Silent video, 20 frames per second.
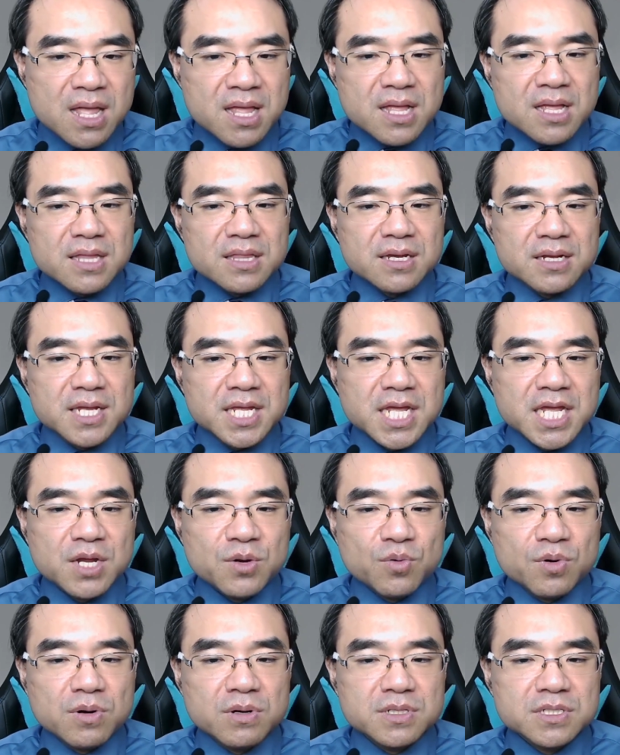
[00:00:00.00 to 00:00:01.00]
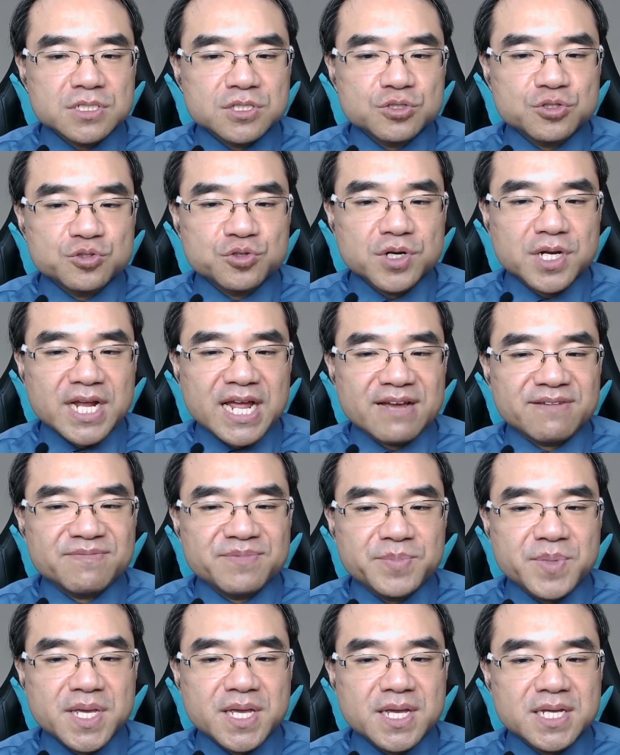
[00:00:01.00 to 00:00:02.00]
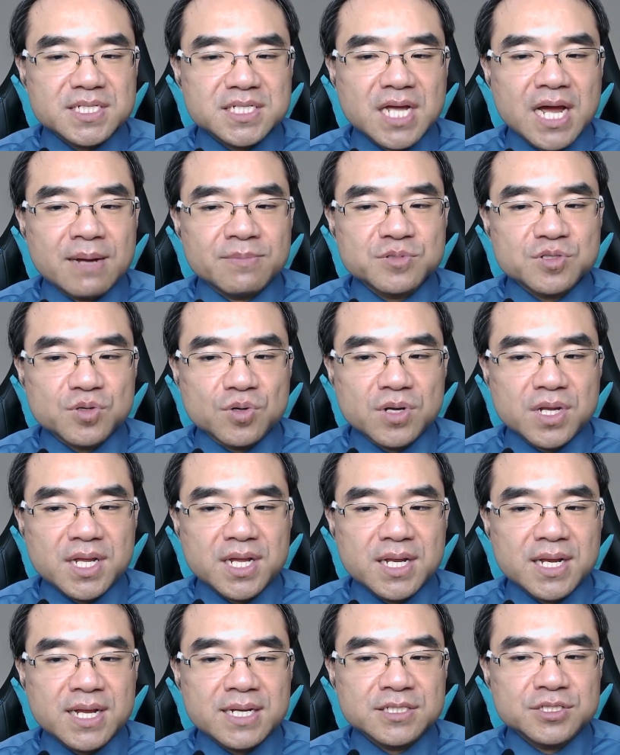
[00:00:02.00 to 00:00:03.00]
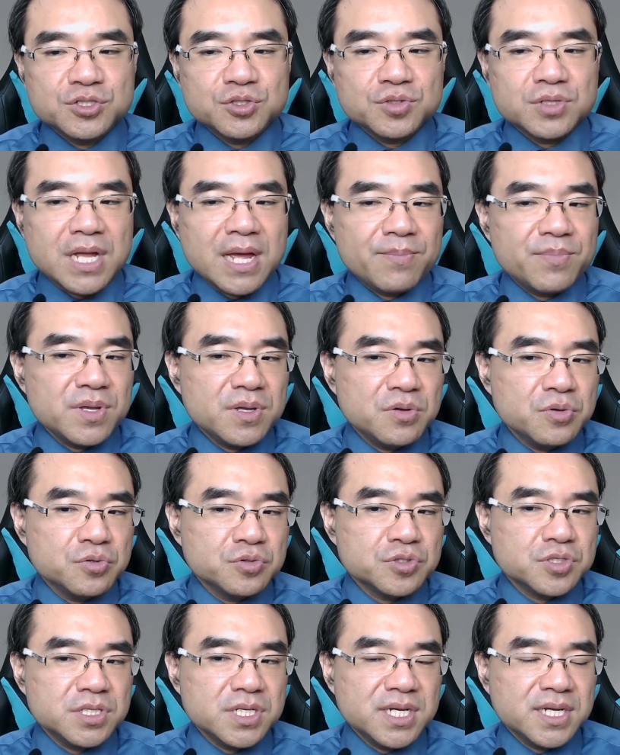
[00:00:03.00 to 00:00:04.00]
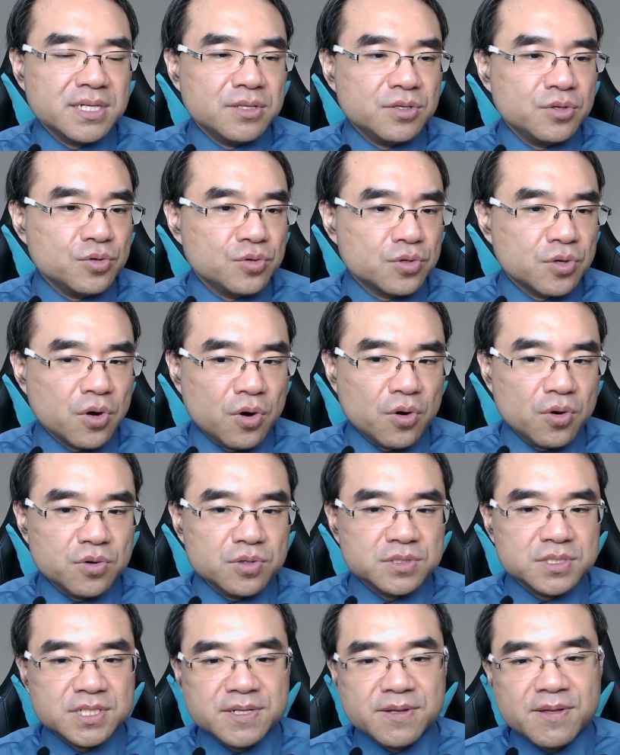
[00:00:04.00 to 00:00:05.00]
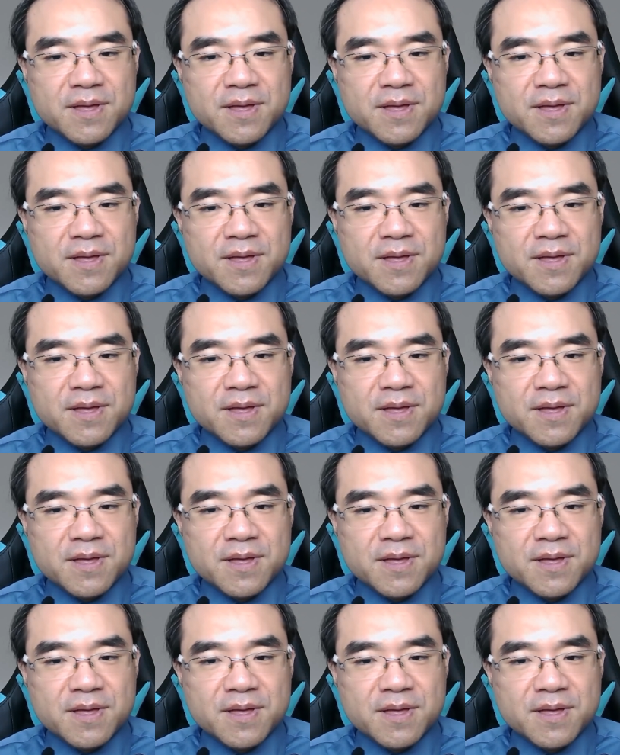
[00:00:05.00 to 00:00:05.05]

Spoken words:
The keyword string fp is obsolete and should not be used in new code.